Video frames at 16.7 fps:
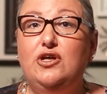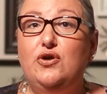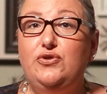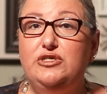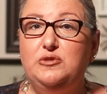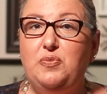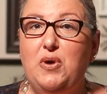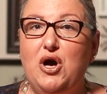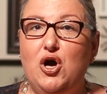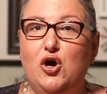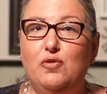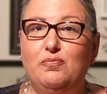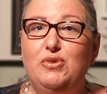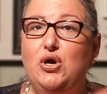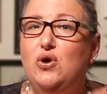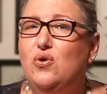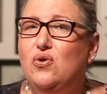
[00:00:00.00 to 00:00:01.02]
Lotus
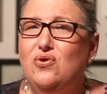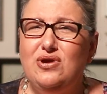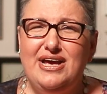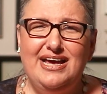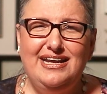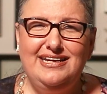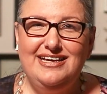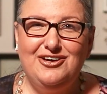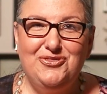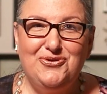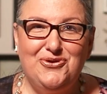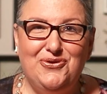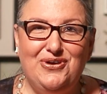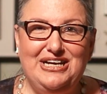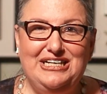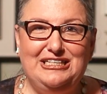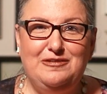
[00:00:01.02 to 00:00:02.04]
Palm, or any other
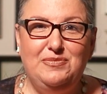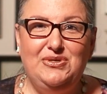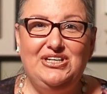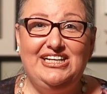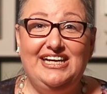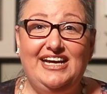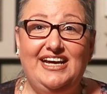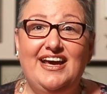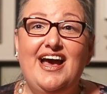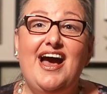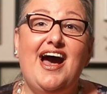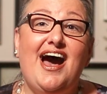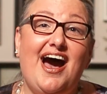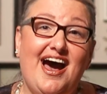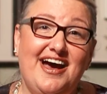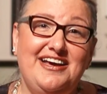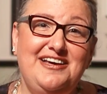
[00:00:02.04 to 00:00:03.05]
great community,
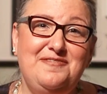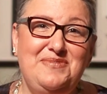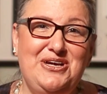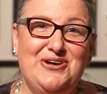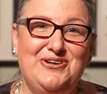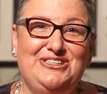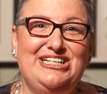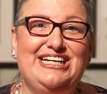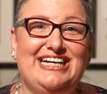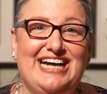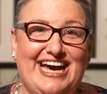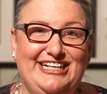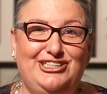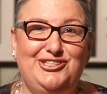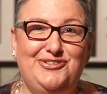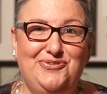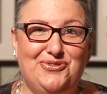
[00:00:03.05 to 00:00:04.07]
I am here to
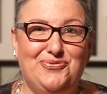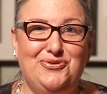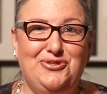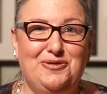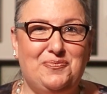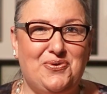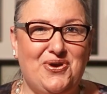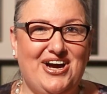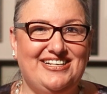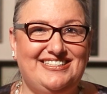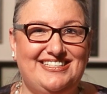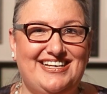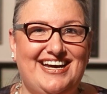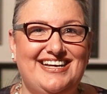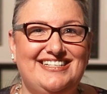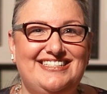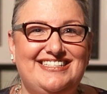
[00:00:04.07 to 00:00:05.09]
guide you through the
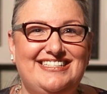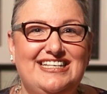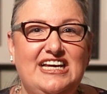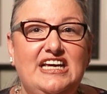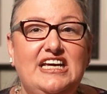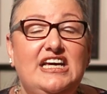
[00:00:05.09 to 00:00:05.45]
process.